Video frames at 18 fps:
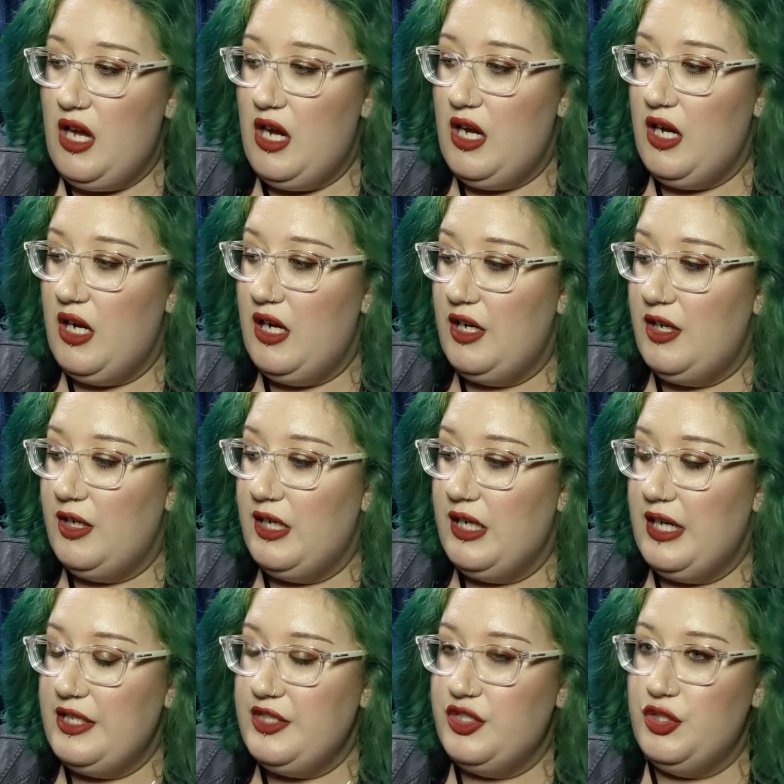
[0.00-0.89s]

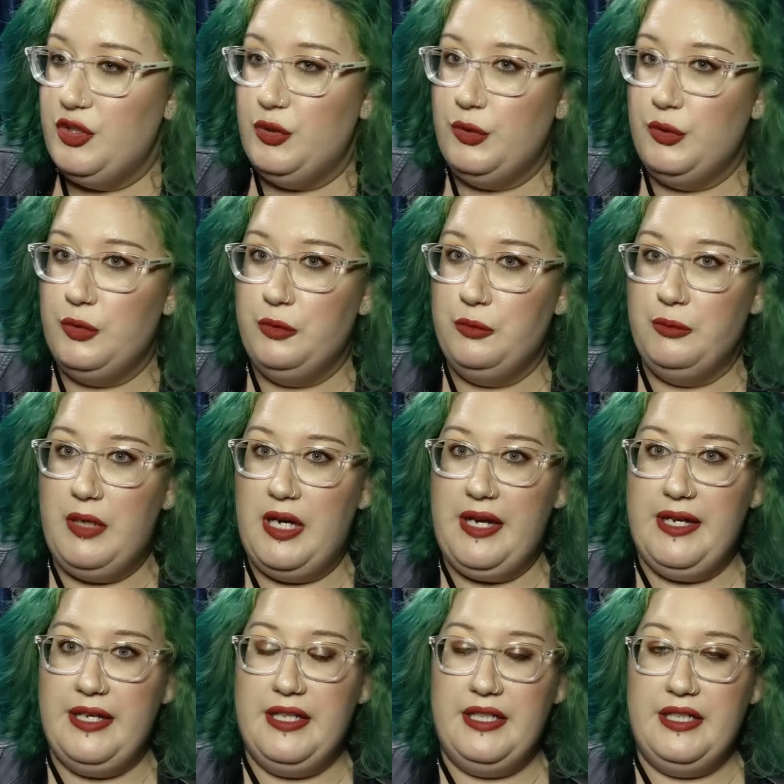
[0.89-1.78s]
uh, and do
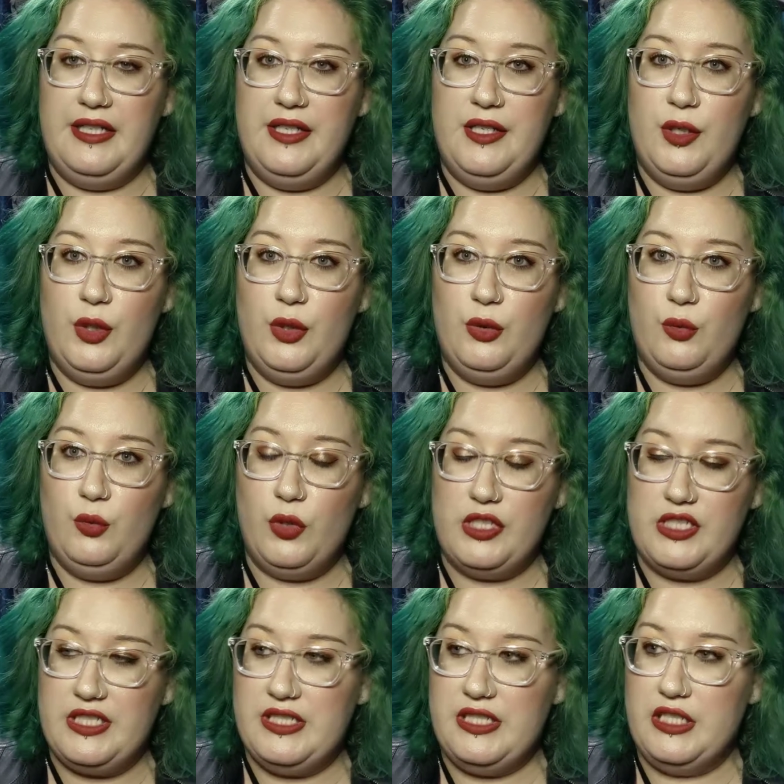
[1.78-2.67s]
my
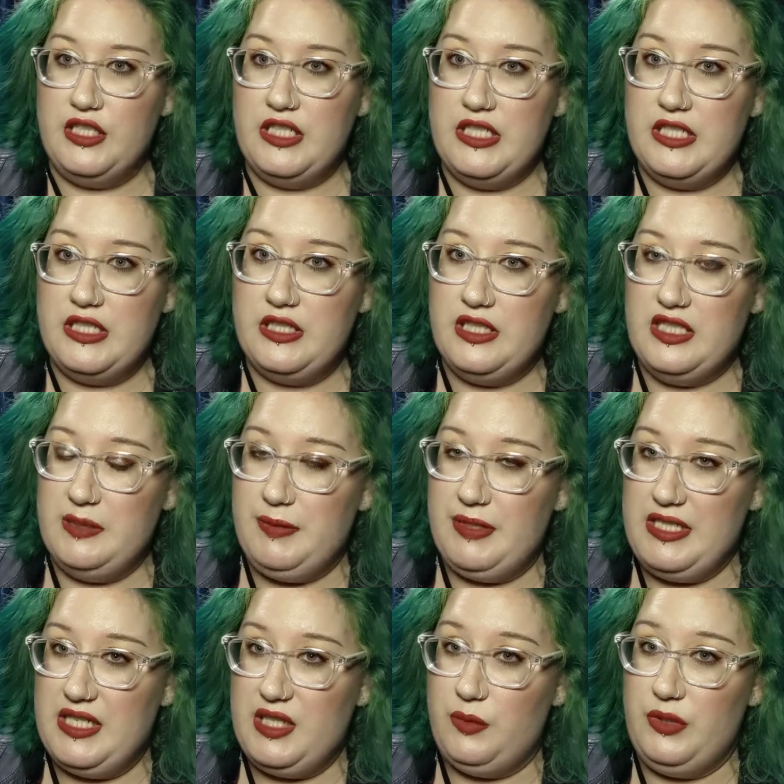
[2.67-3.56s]
work series at
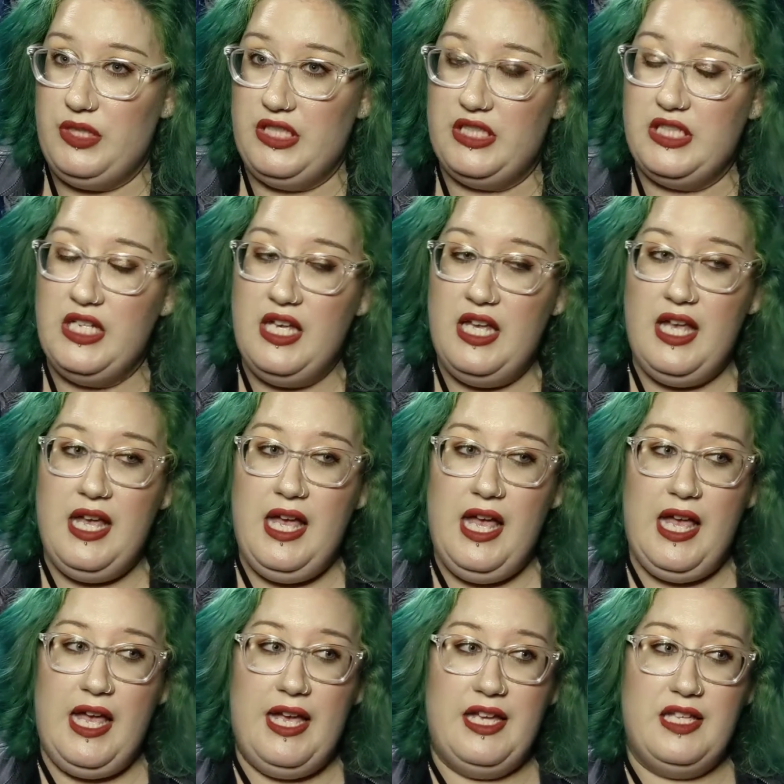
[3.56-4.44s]
the beginning of the week
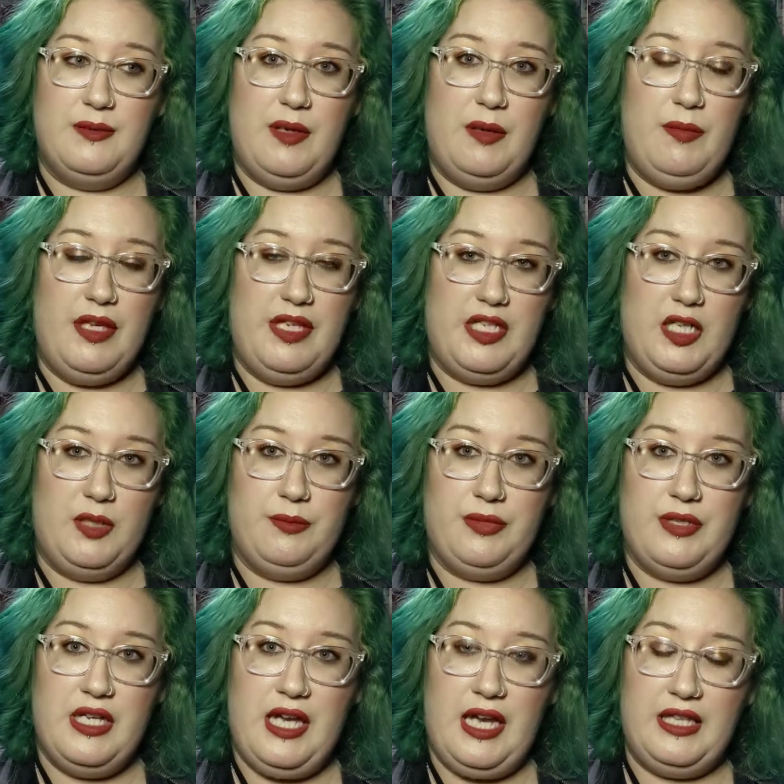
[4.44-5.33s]
and my
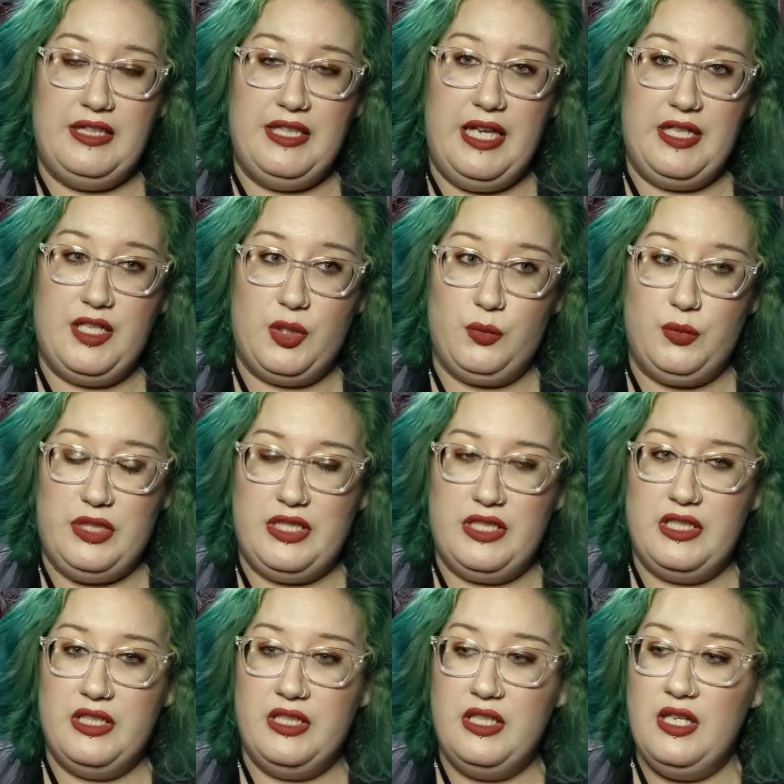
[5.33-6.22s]
makeup at the end of the
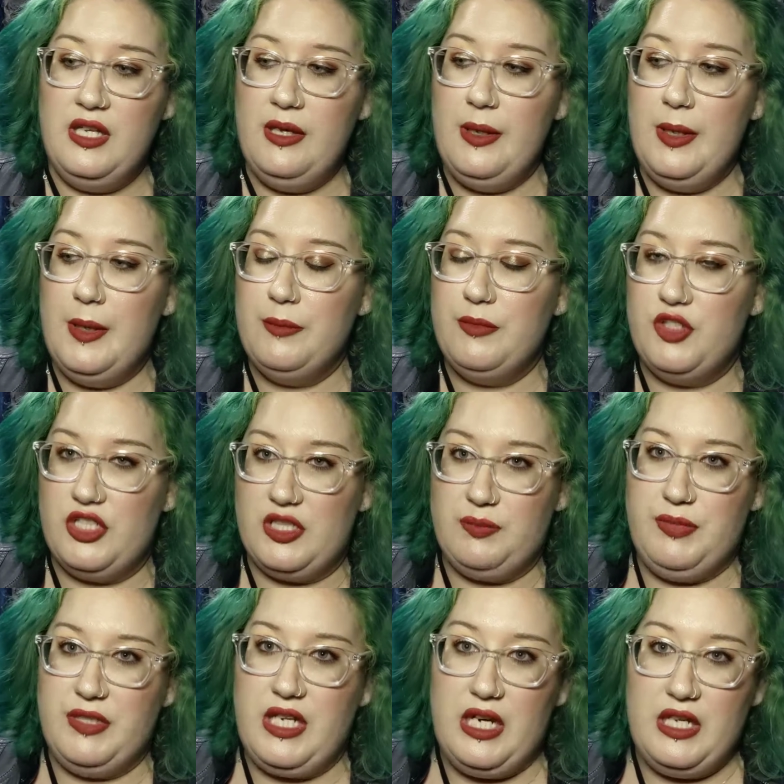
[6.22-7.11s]
week
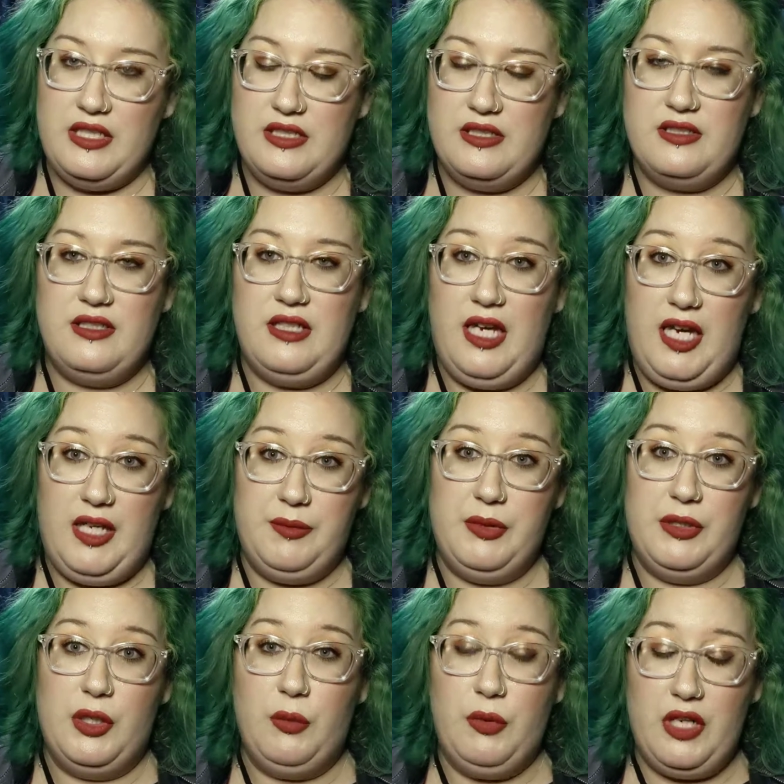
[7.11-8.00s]
just because
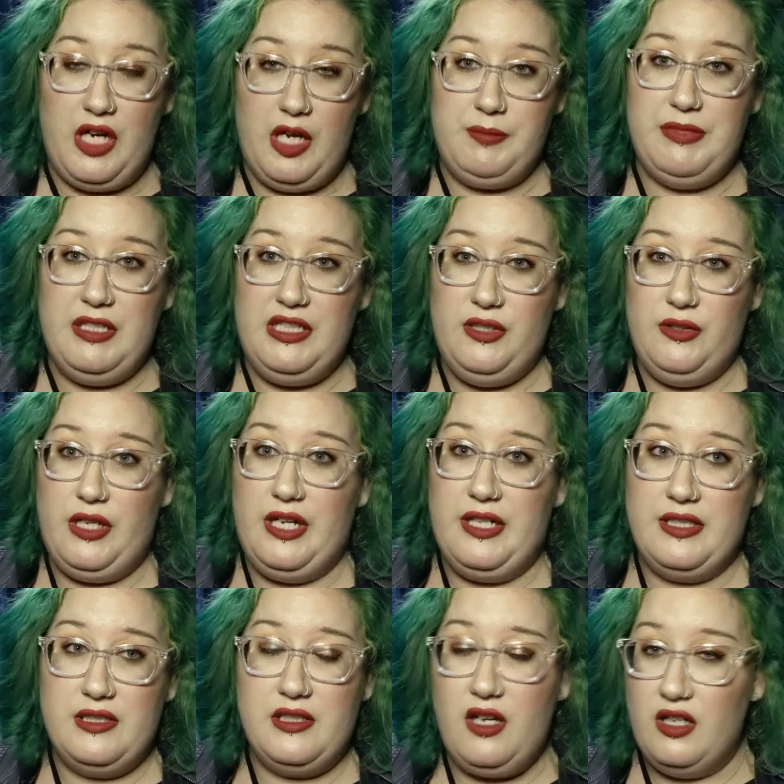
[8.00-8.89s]
I'm going to want to update you
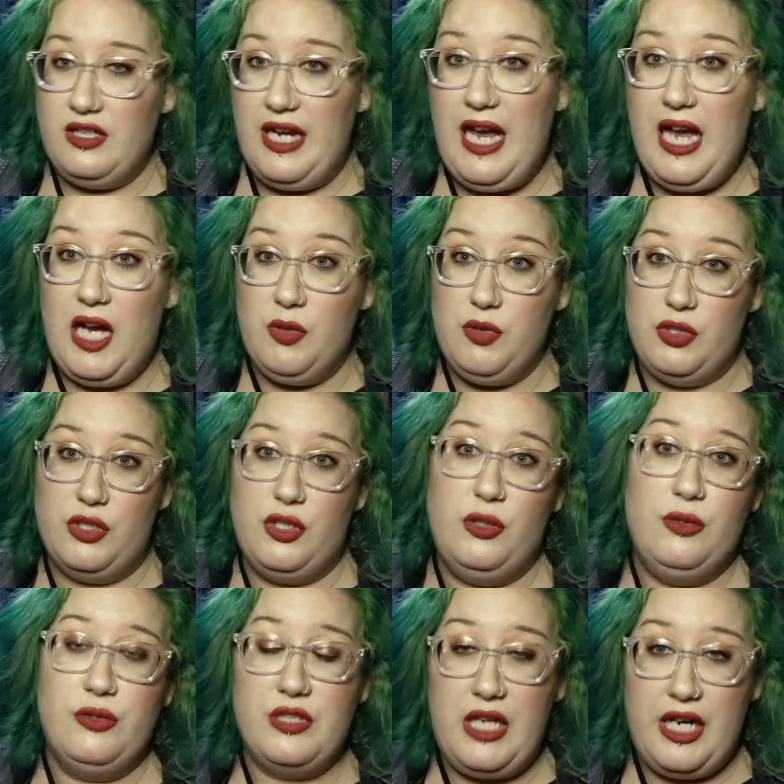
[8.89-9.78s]
guys on how
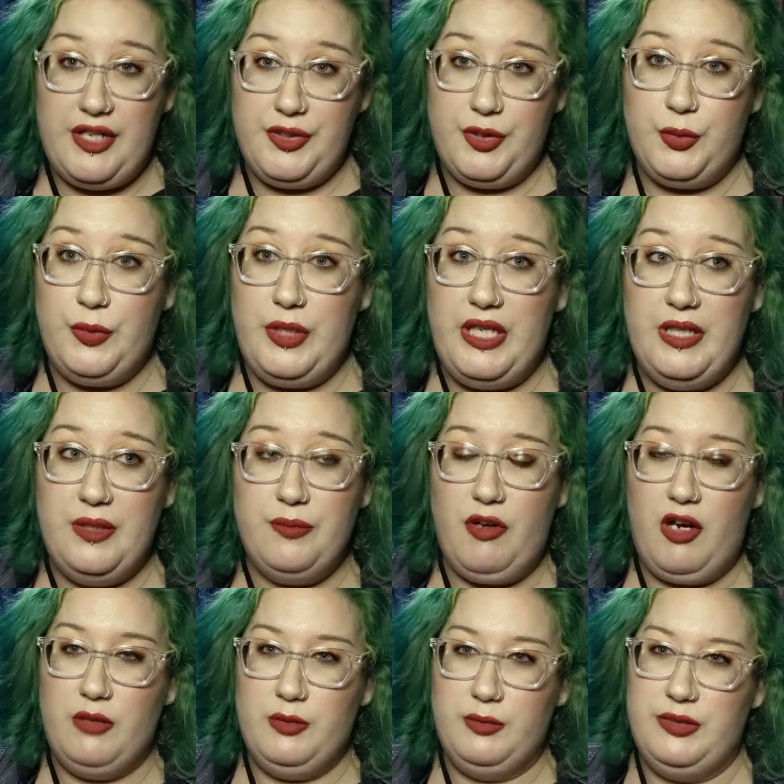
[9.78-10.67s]
it goes either way,
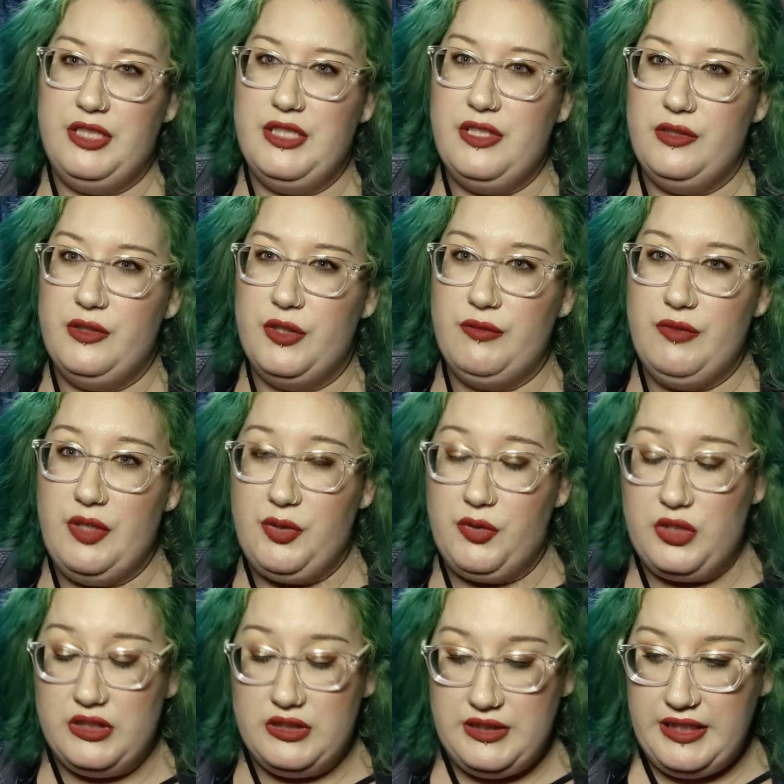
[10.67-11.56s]
probably sooner
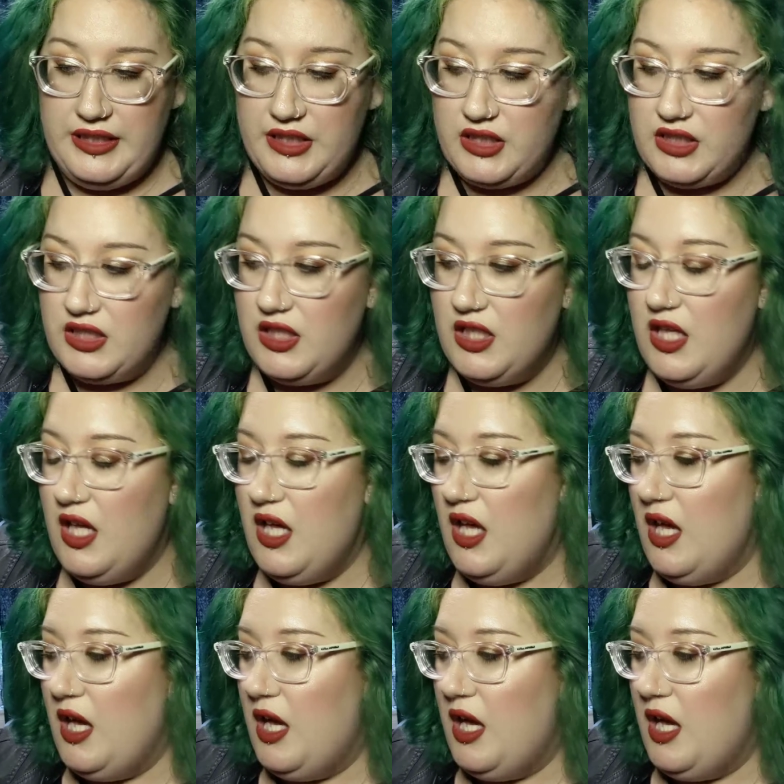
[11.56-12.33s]
rather than later.